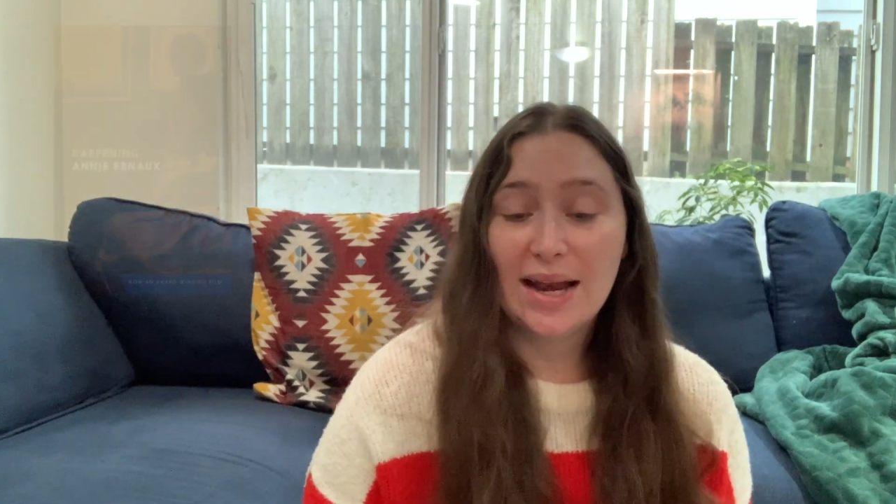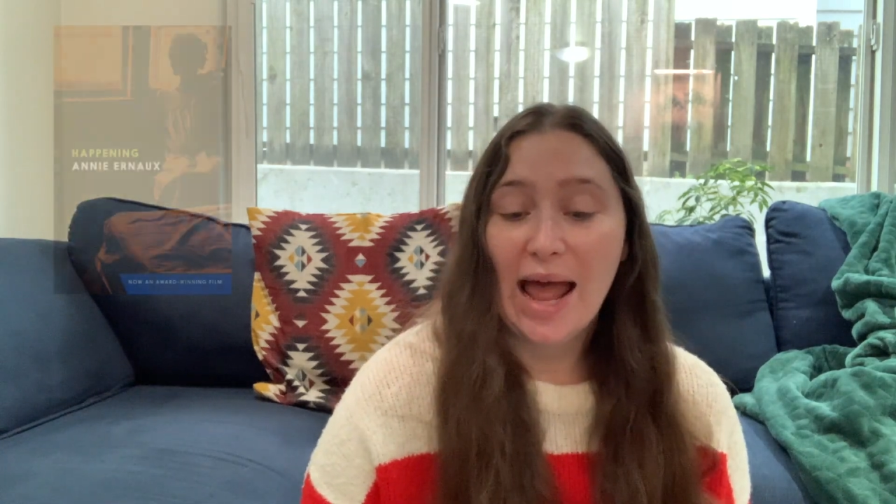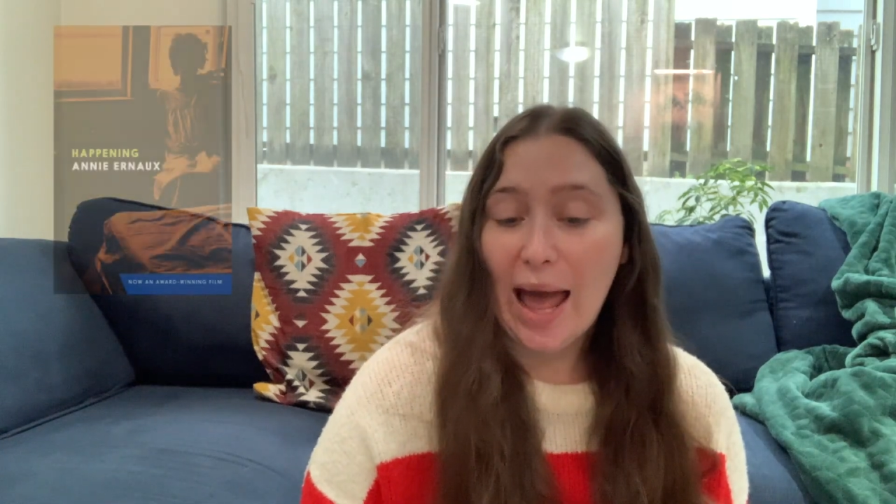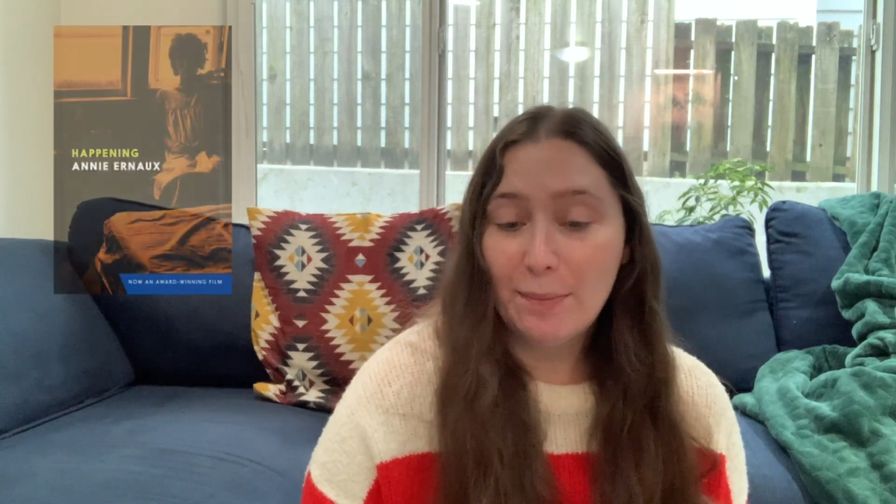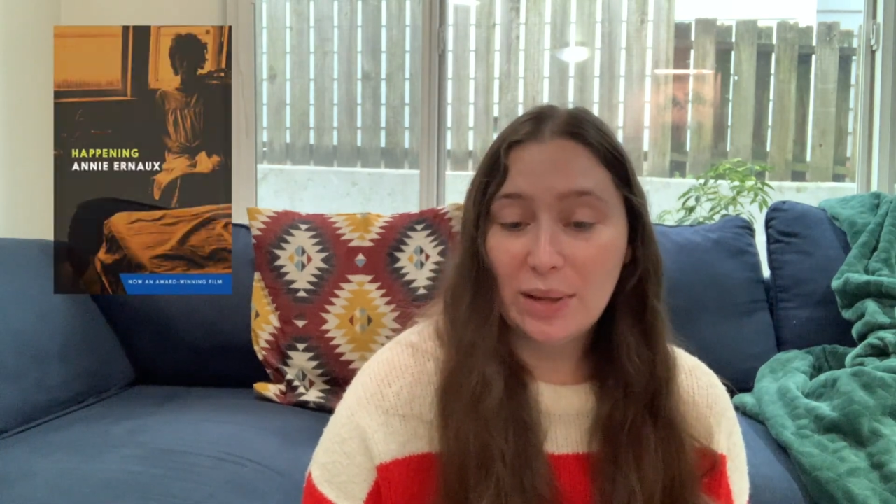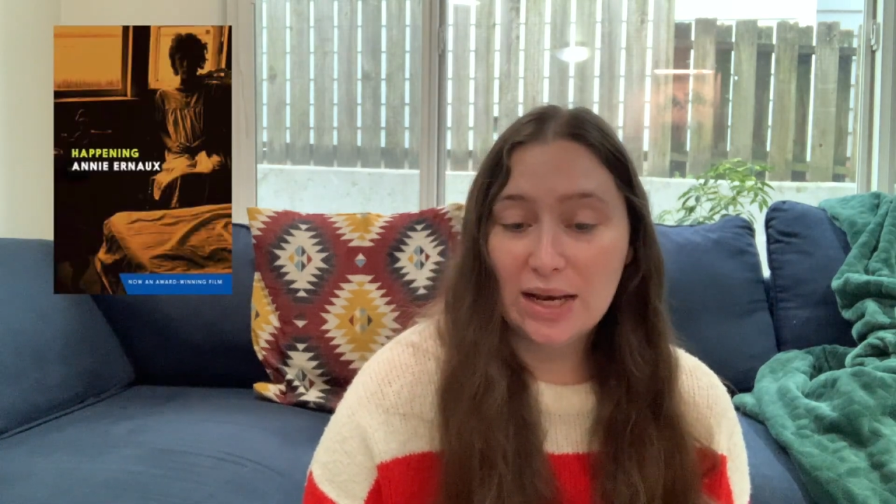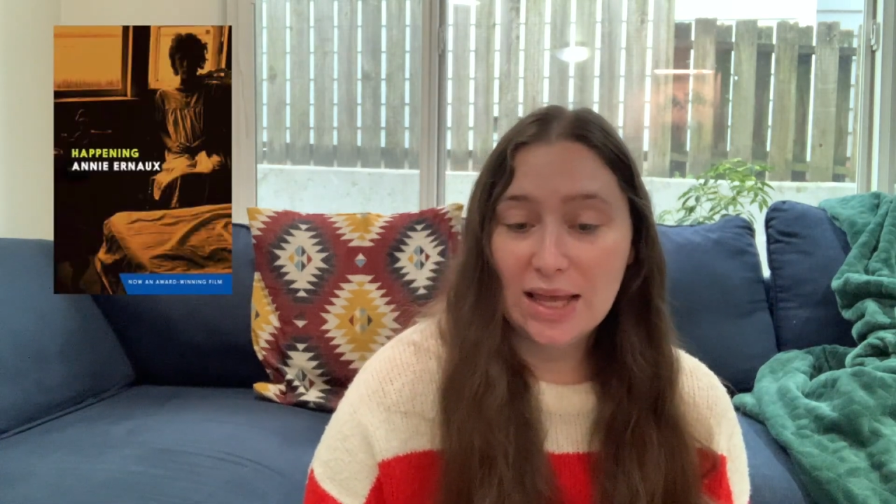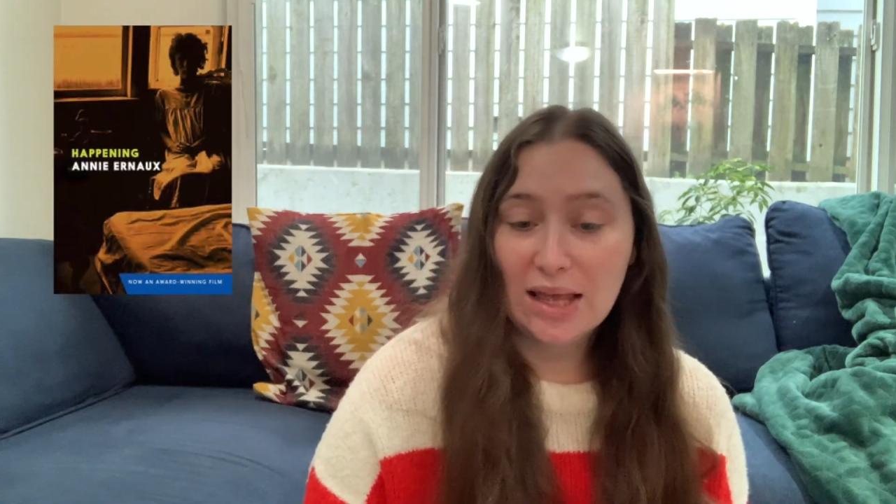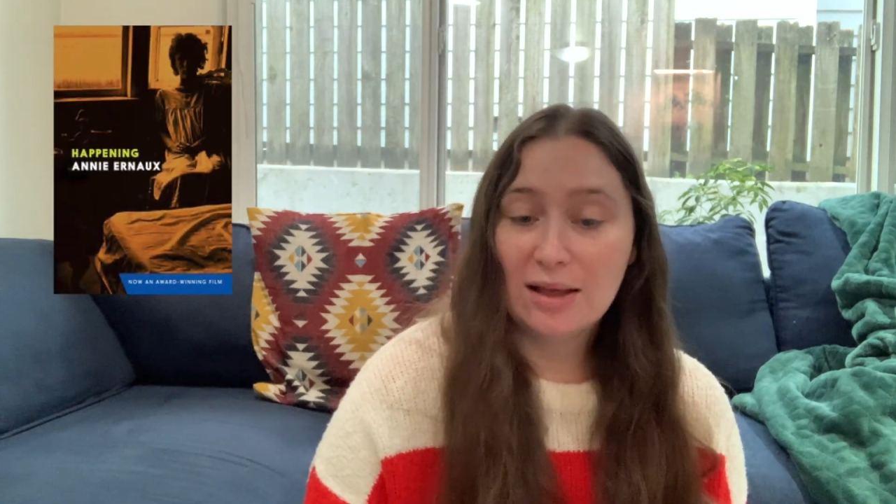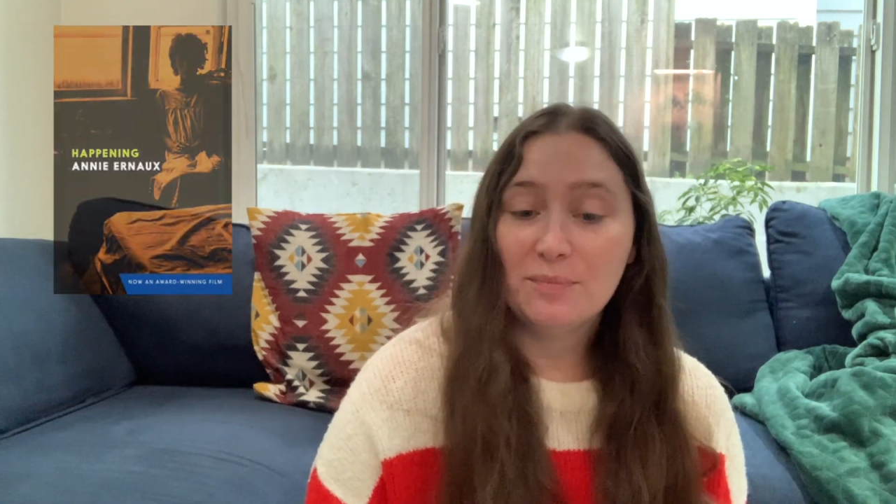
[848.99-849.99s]

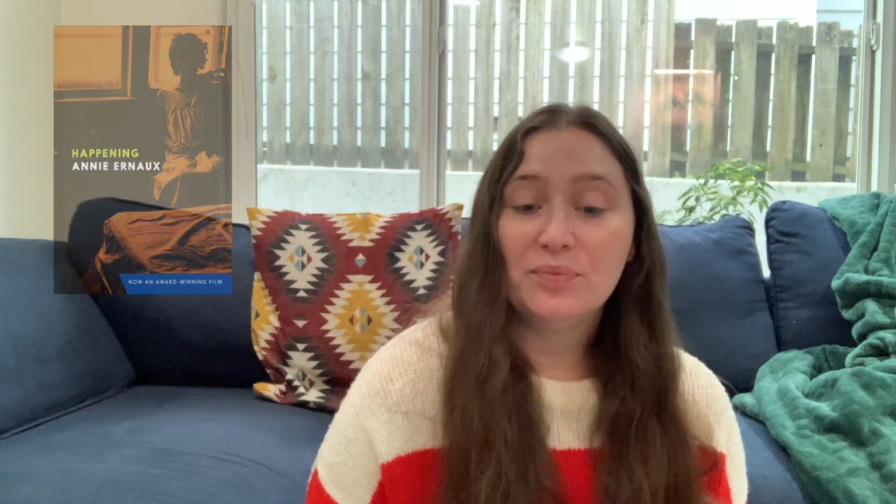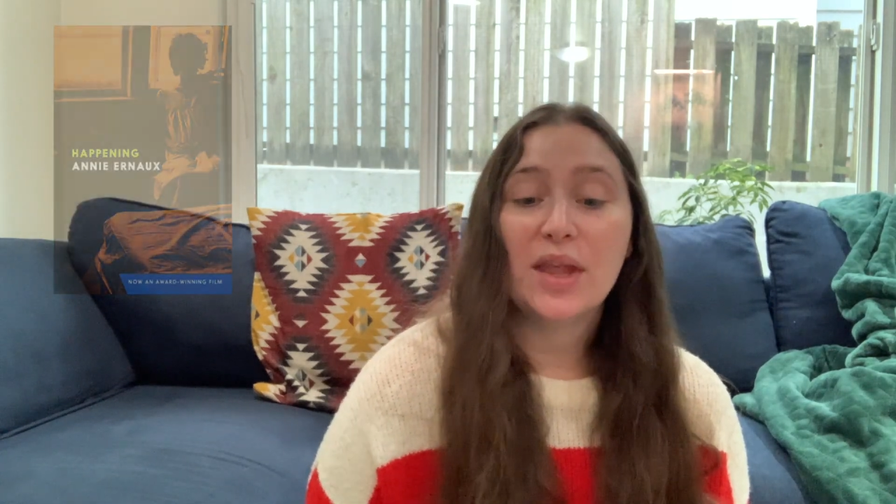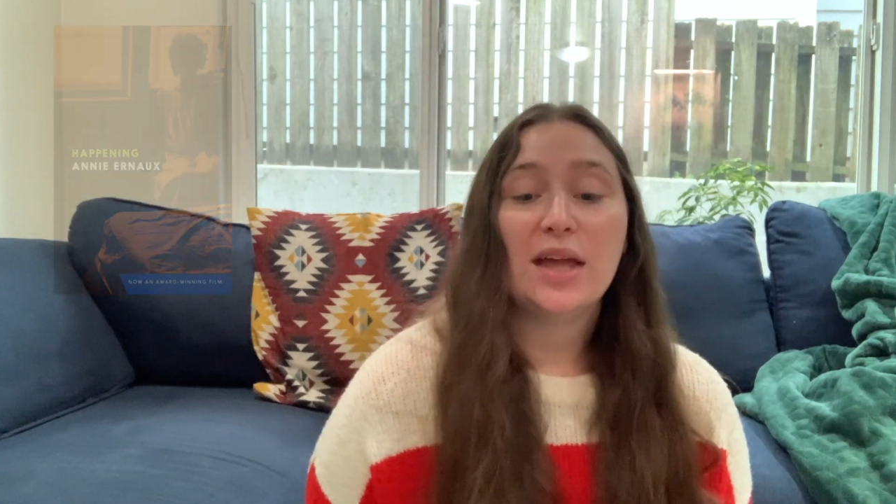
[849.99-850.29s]
Happening.